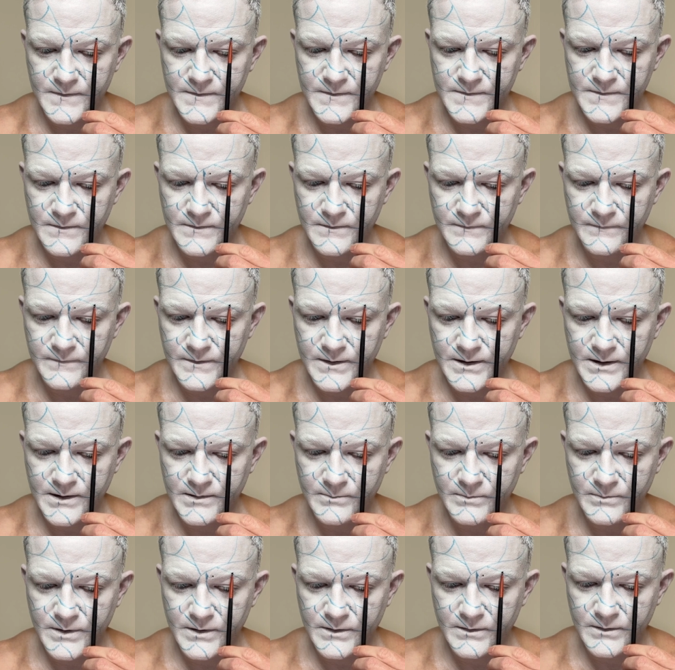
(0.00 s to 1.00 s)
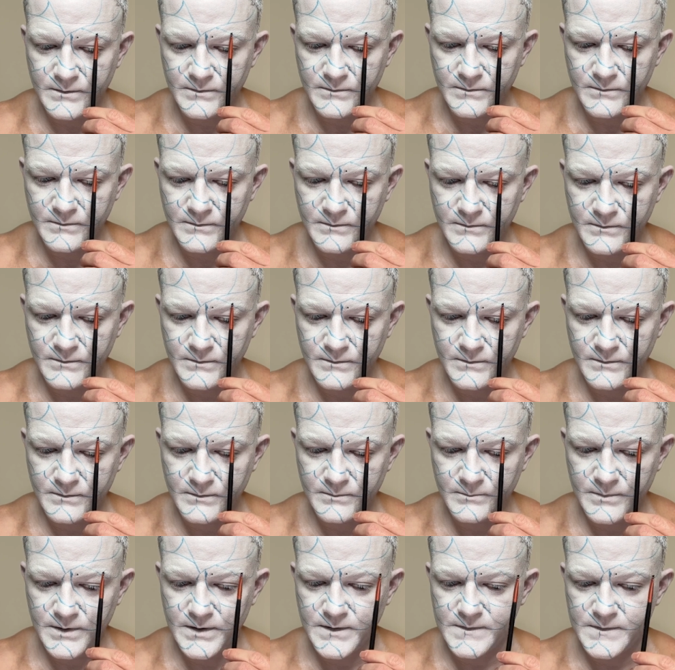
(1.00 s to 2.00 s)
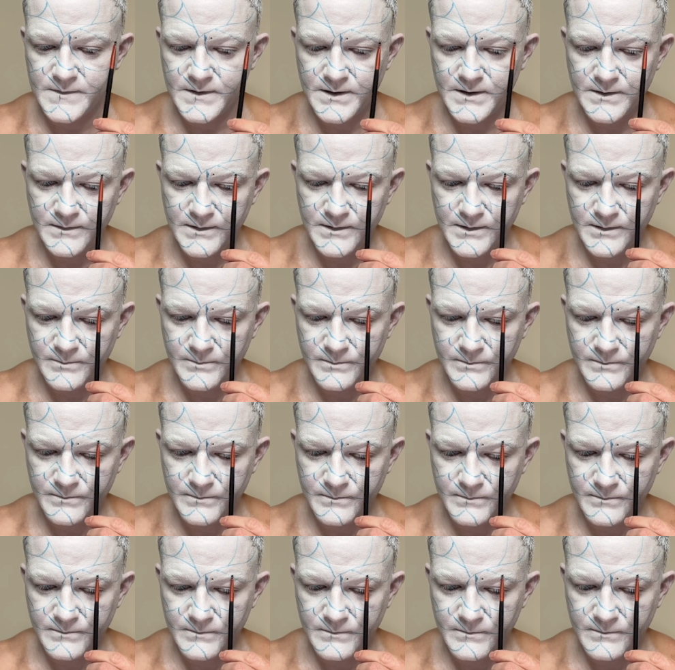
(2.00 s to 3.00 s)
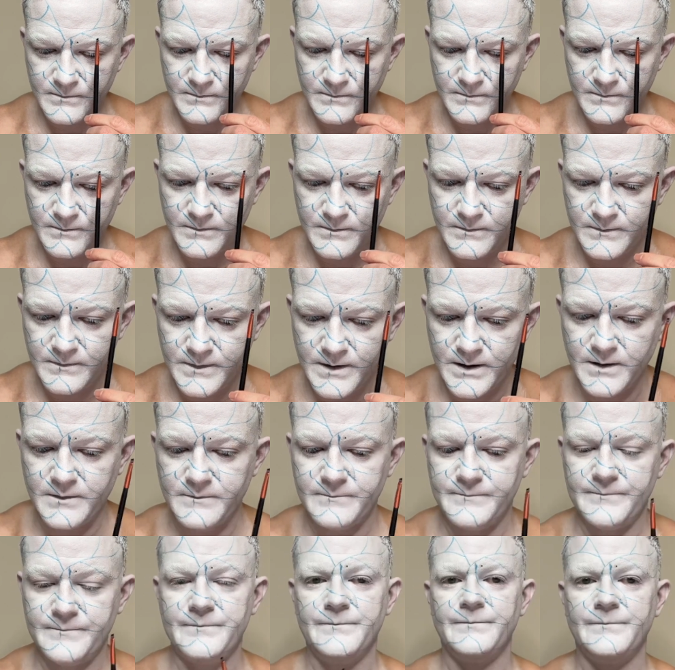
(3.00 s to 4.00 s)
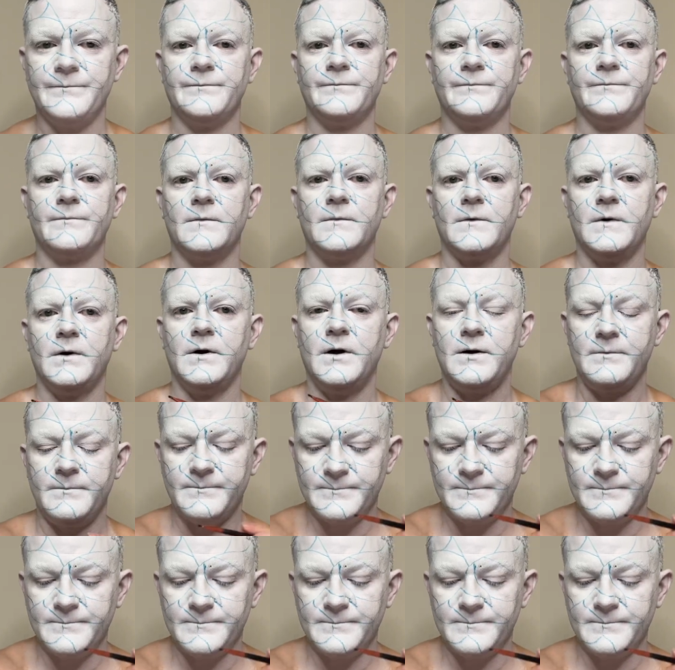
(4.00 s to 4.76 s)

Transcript: center of the eyebrow being slightly up there. Okay.